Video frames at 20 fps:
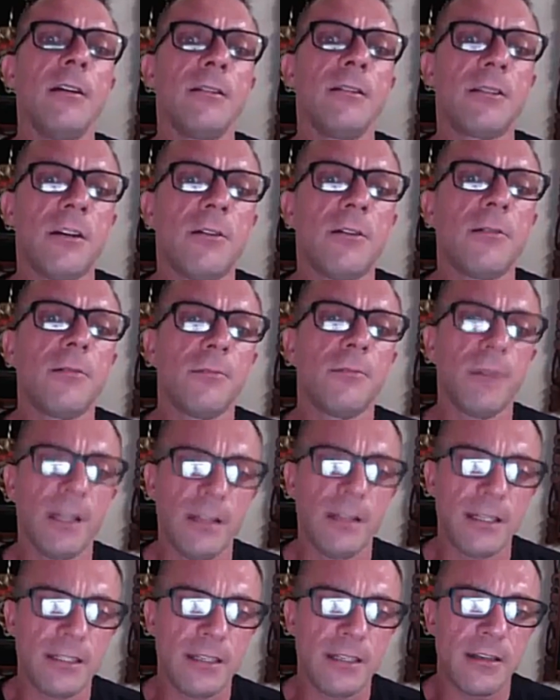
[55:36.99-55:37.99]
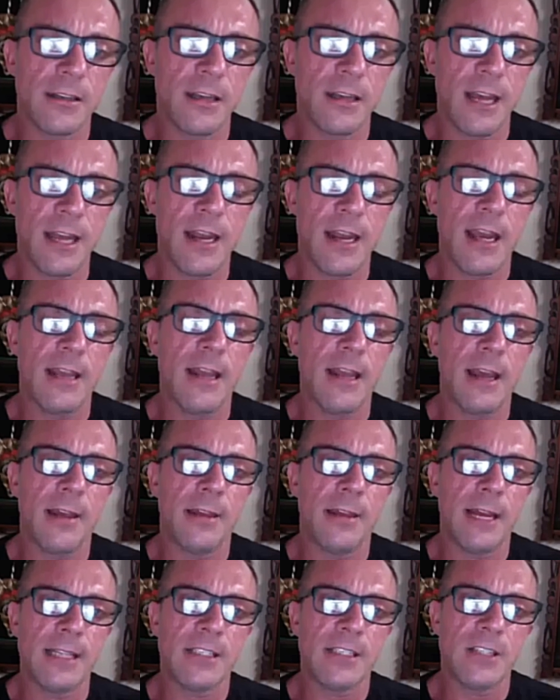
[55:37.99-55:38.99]
So realistically,
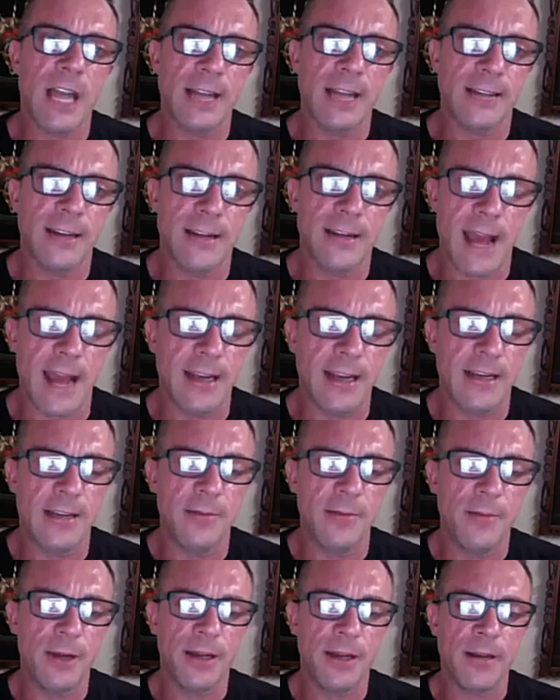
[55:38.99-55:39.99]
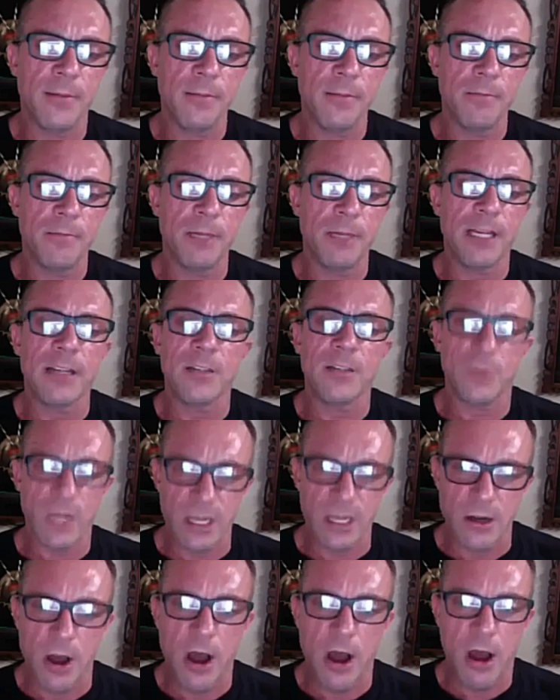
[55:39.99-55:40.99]
and that's not to knock anybody, because
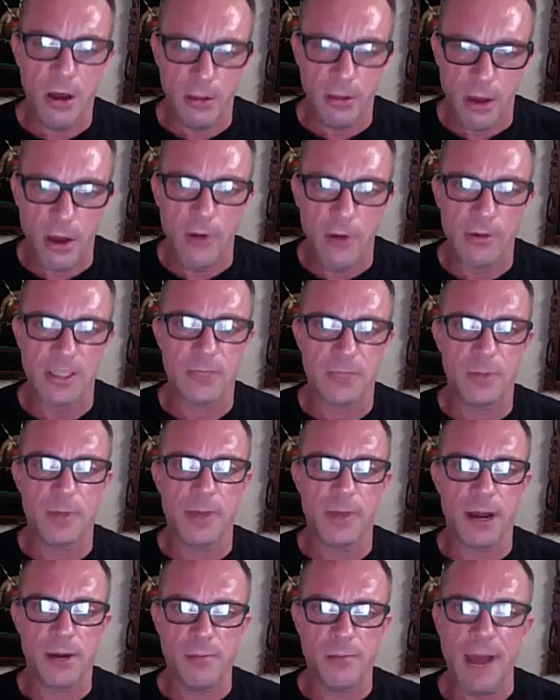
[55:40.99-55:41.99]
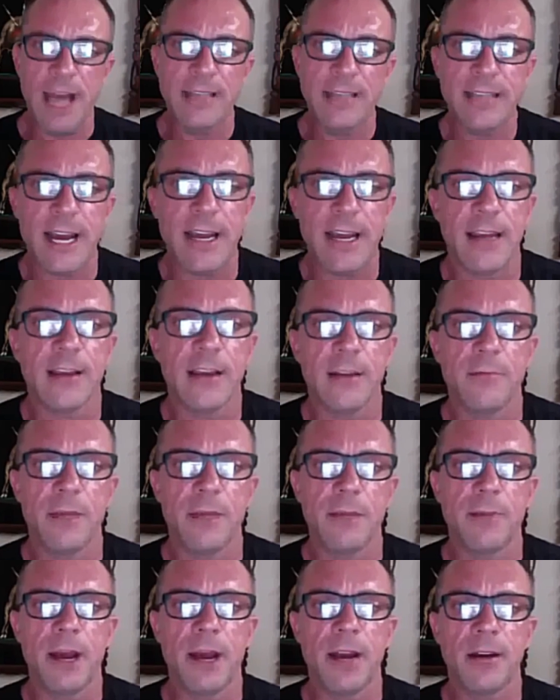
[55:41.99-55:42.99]
we can all always be better. My diet
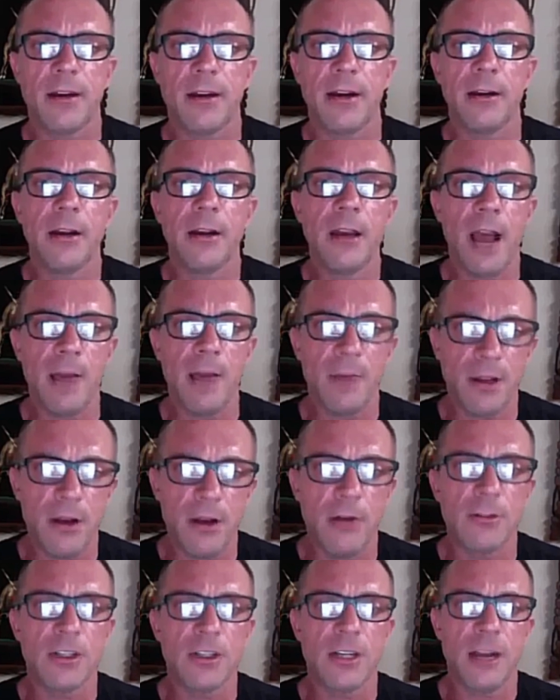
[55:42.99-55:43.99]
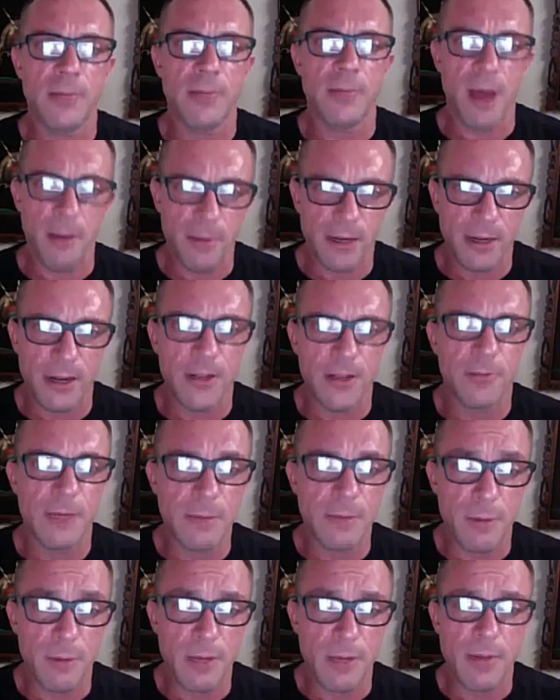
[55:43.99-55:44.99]
can be better. I'm a coach and I'm helping other
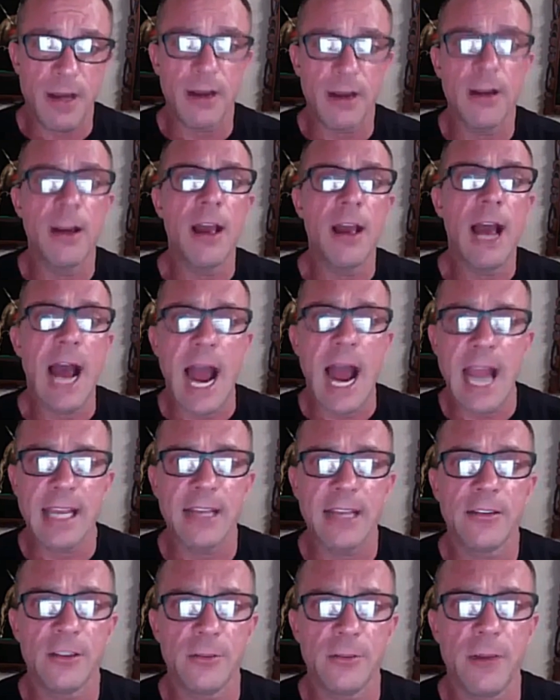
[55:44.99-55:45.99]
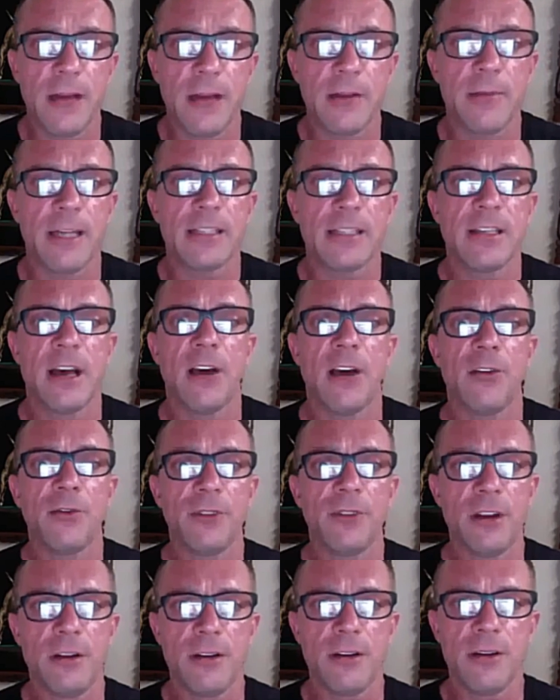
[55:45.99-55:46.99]
people be better. I can do better
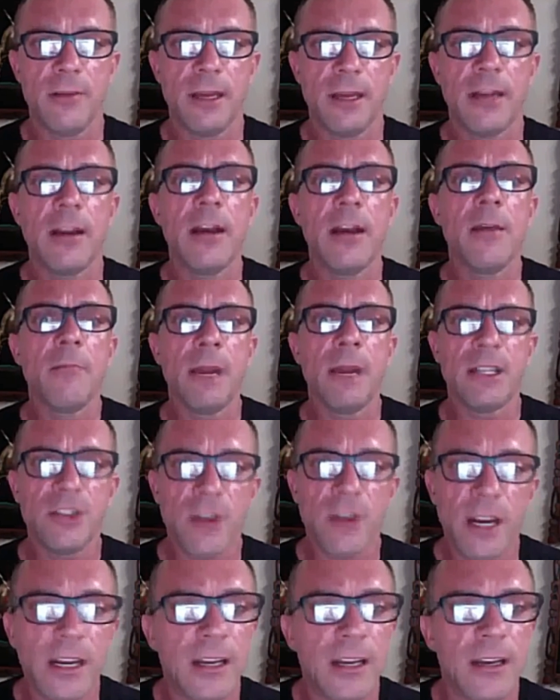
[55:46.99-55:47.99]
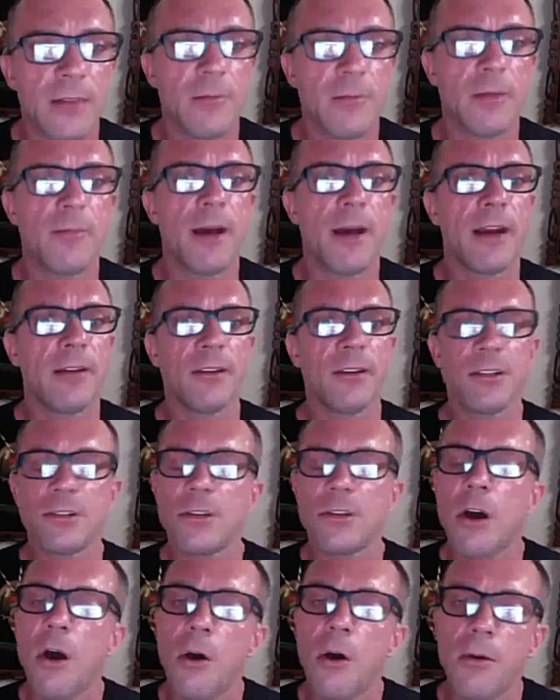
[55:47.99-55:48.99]
myself. You know what I mean? My training can be better.
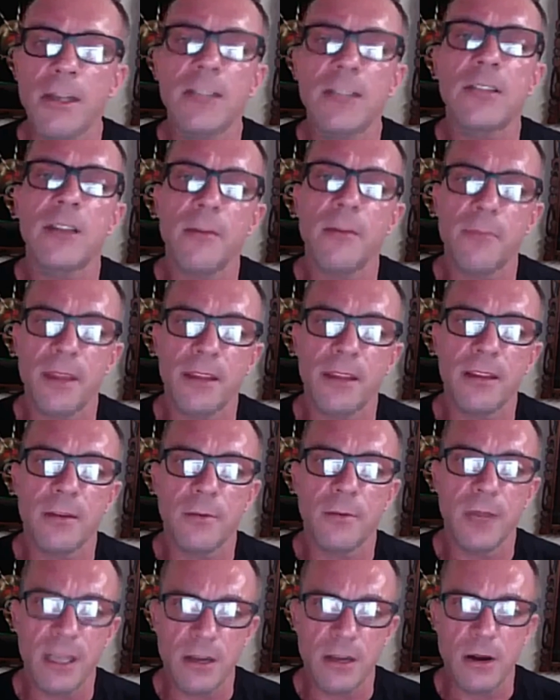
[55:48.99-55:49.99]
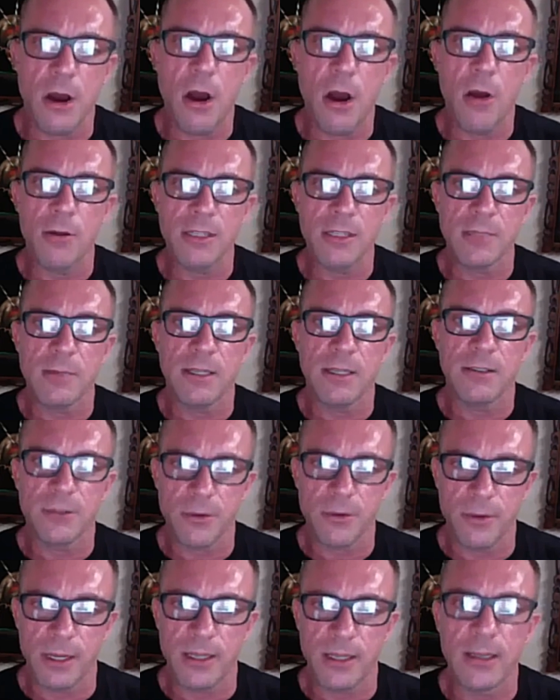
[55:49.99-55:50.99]
There's always something that we can always be
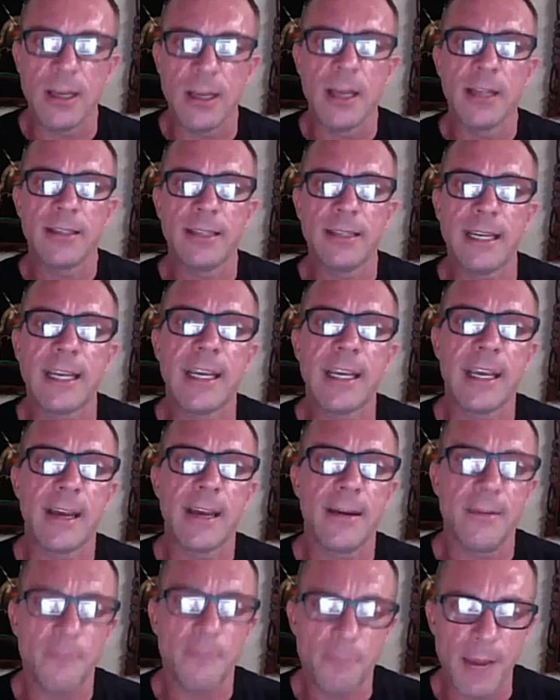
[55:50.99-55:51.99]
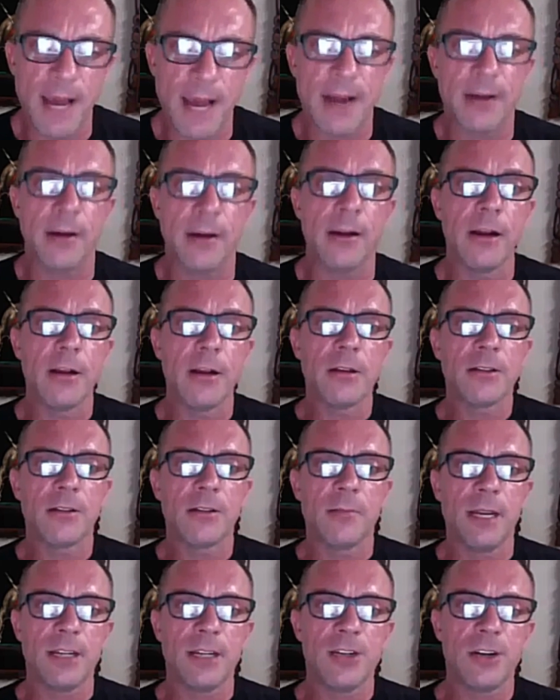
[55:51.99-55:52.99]
doing to get better.
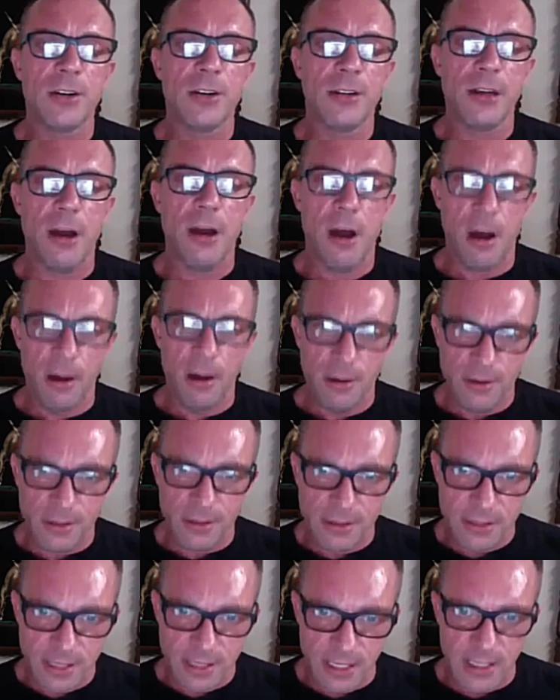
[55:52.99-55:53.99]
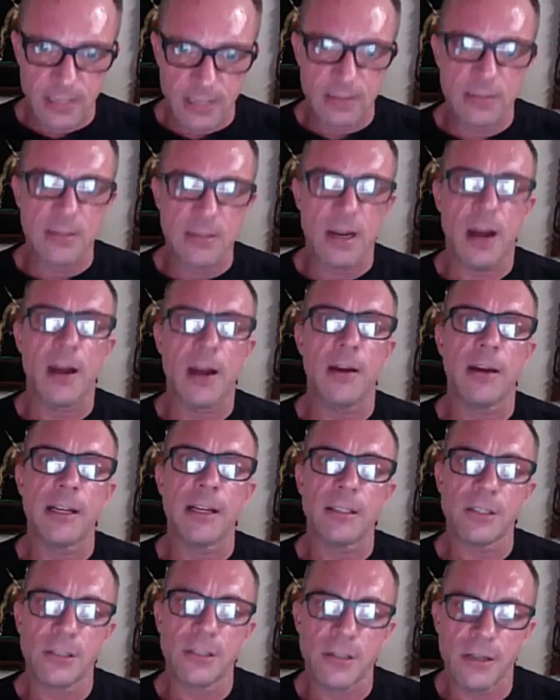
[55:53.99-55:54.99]
So make sure that all those things are
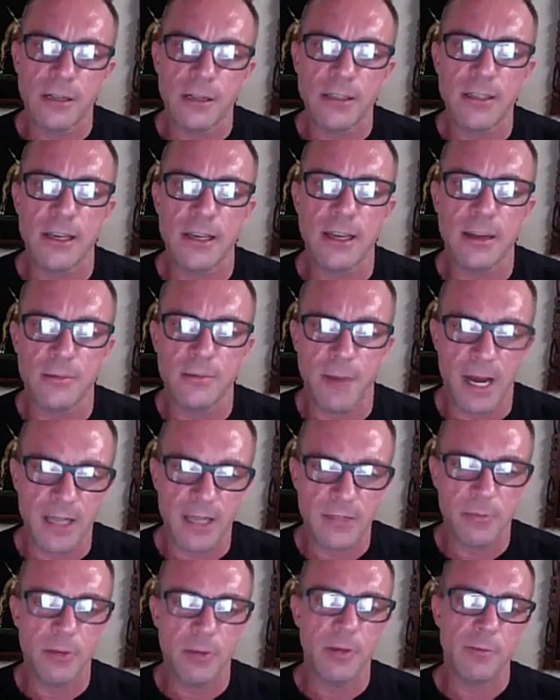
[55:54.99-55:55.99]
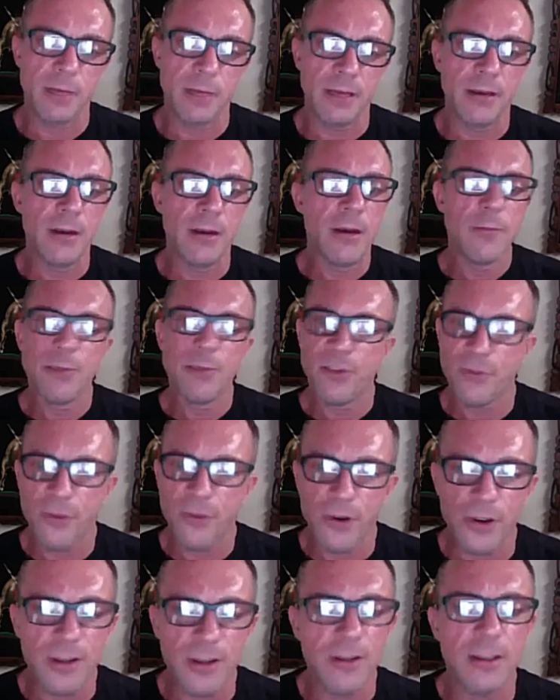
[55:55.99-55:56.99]
as good as they can possibly be
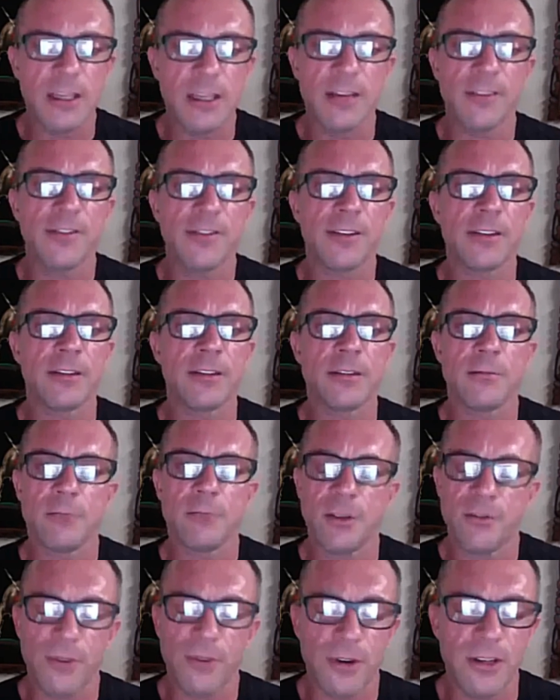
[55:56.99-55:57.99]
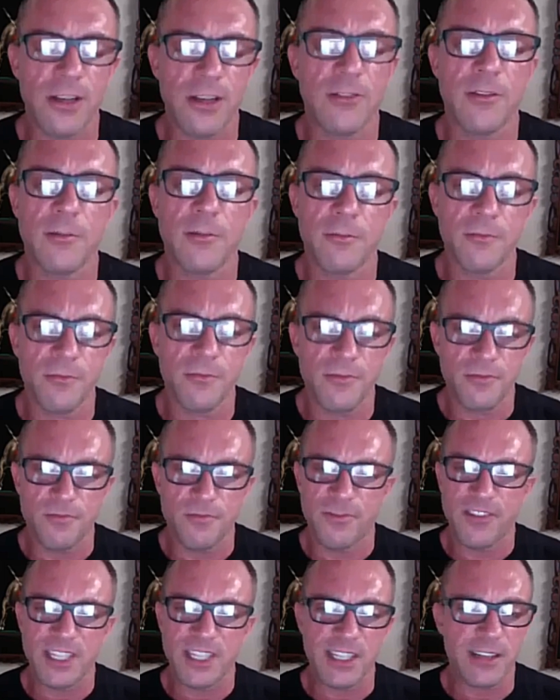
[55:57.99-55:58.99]
before you even
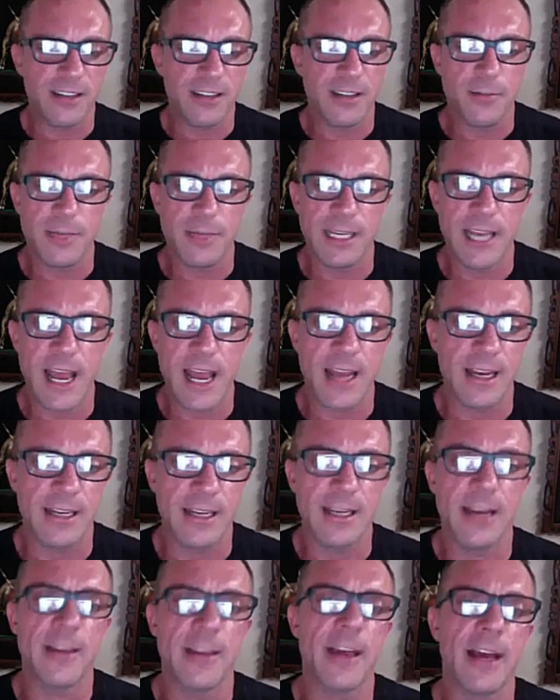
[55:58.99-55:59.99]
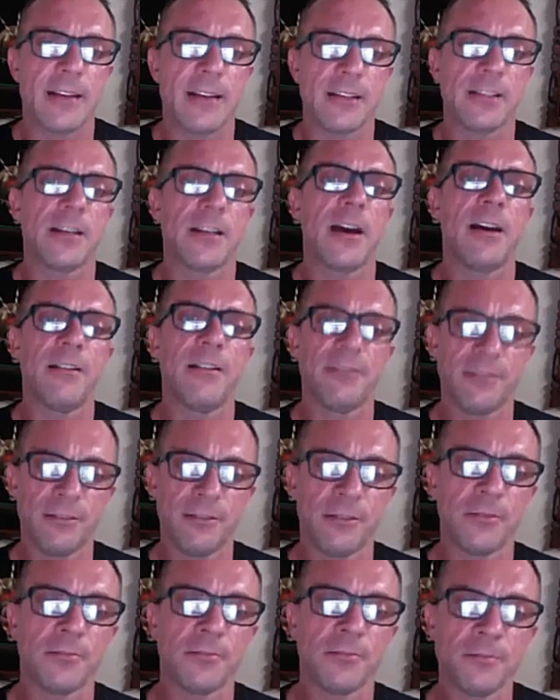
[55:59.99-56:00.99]
physically begin any of that
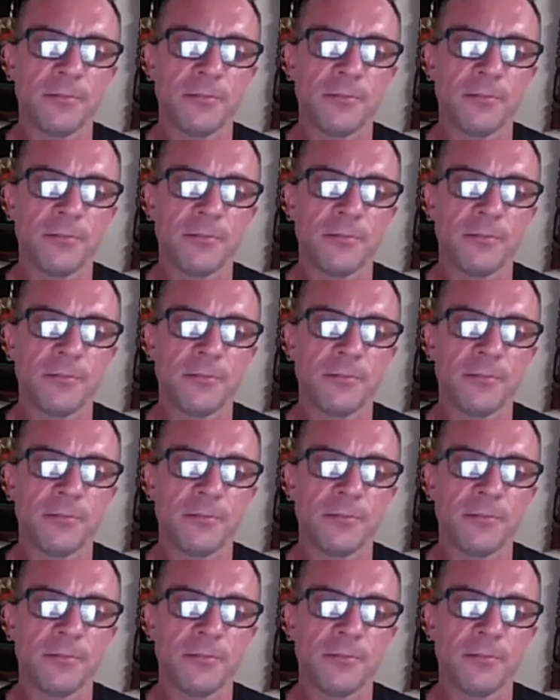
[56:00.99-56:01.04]
stuff.